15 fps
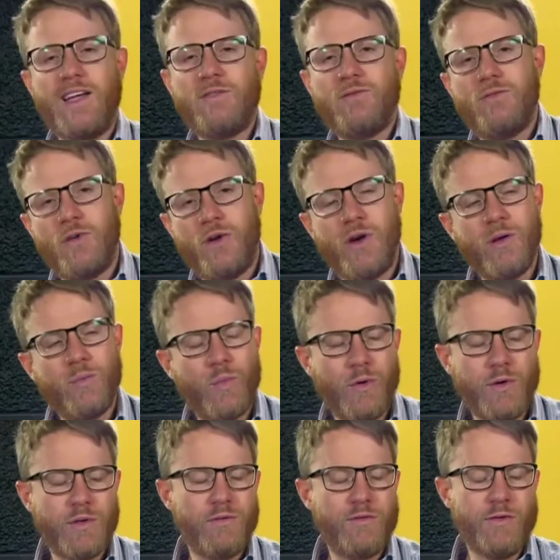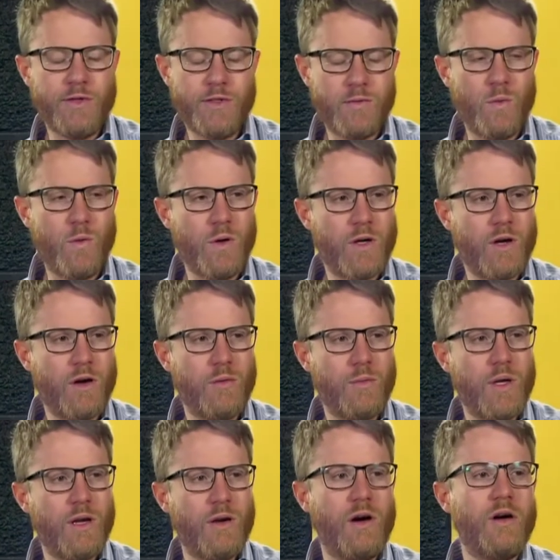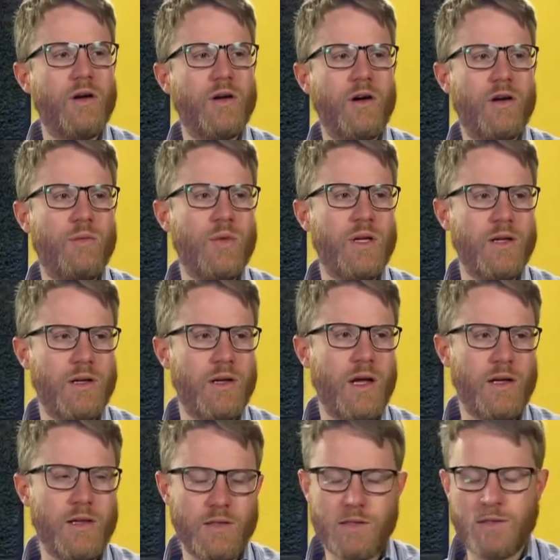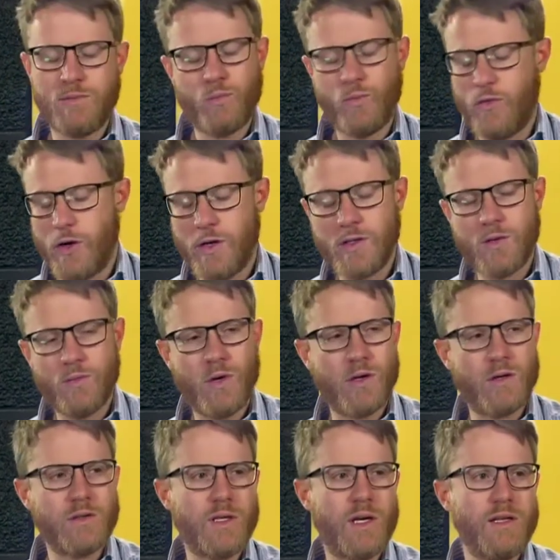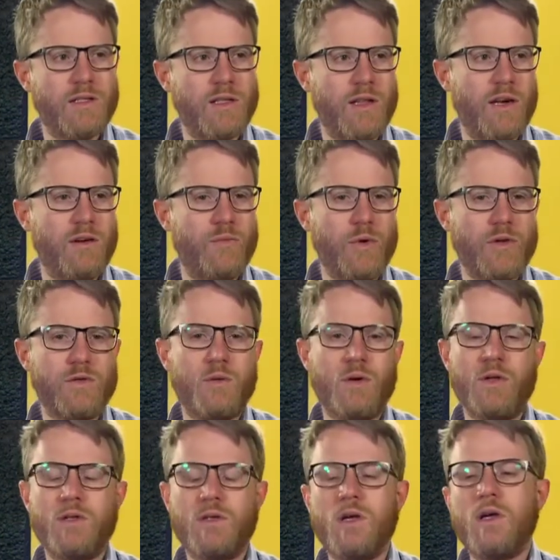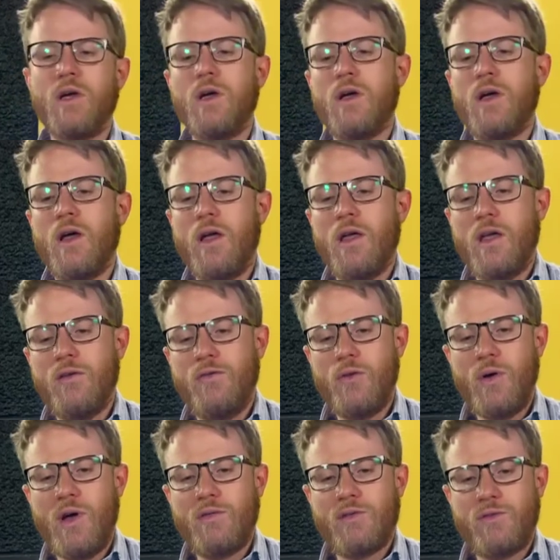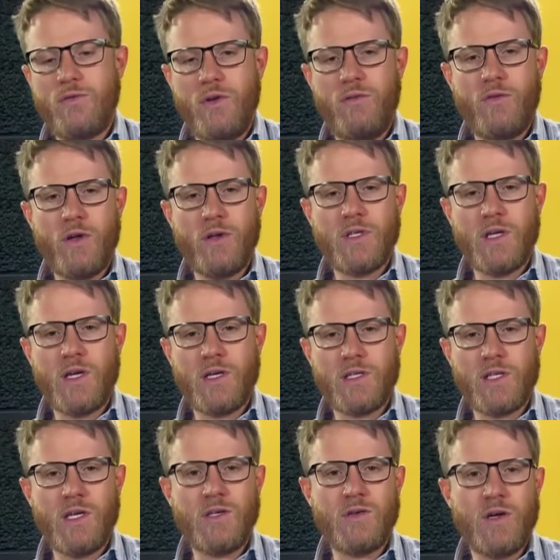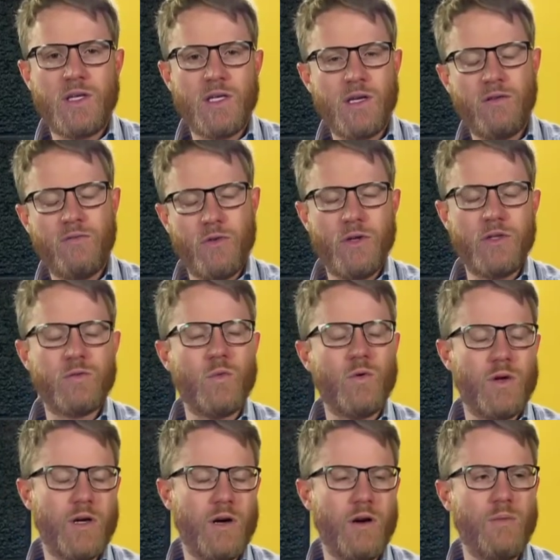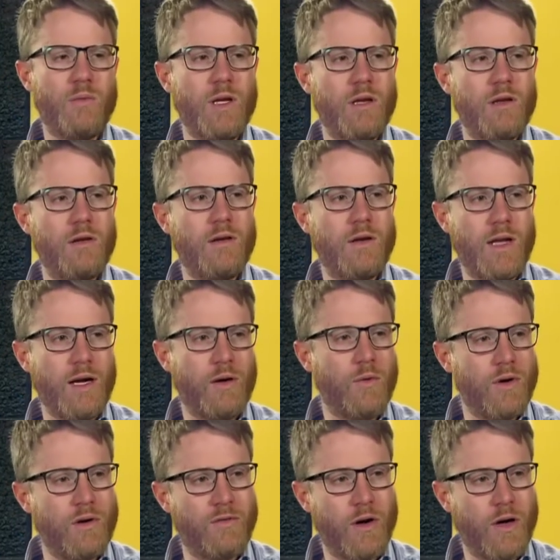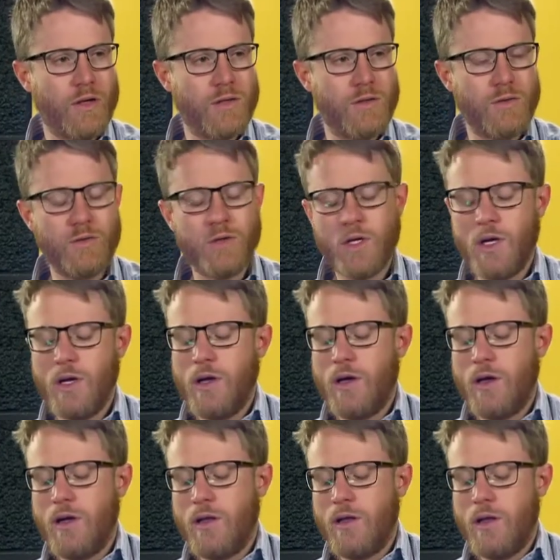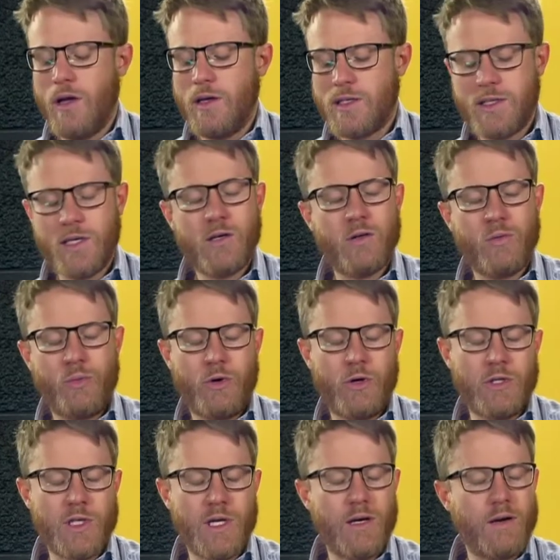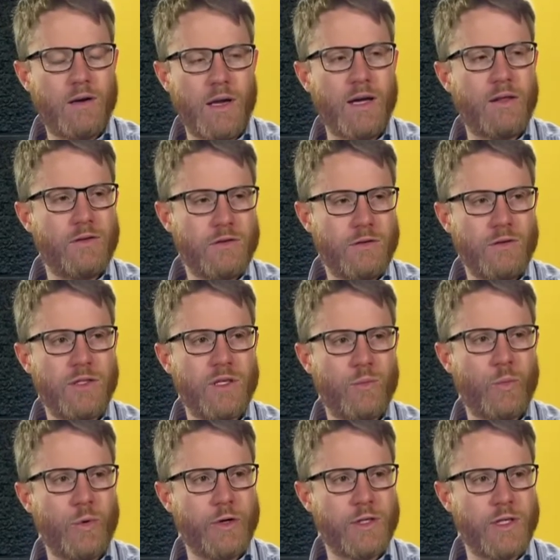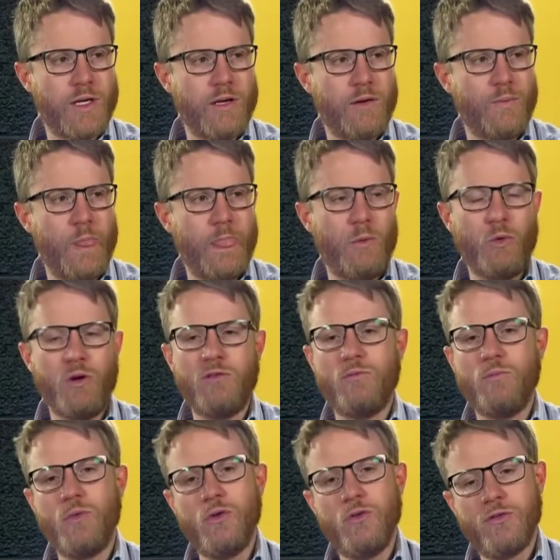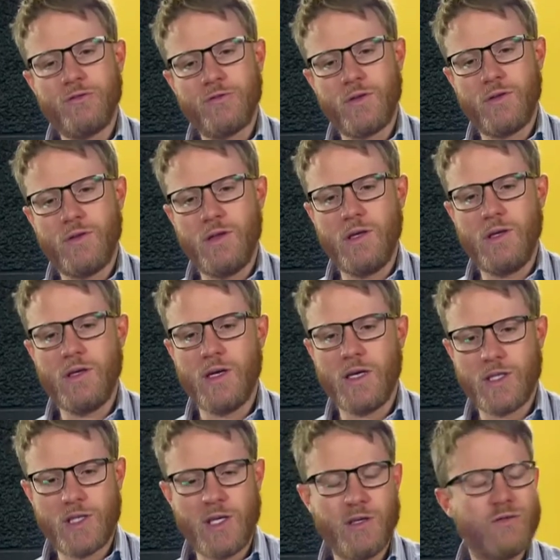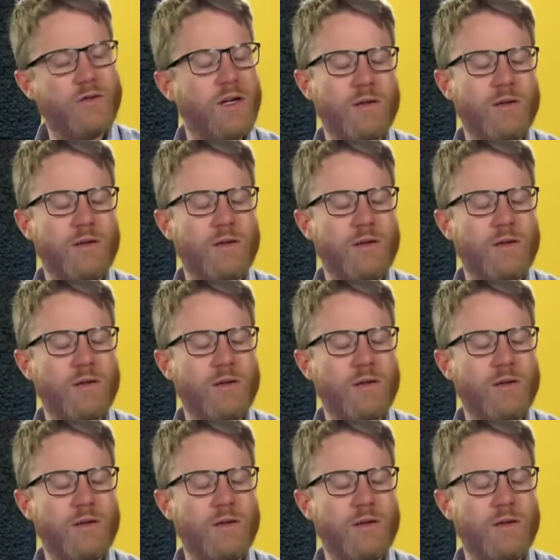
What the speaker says: very important for a small economy, and our economy is very similar in size to that of Botswana. If you have a free-floating exchange rate in a very small economy like one of our two, a single project like this Husab project would have moved the exchange rate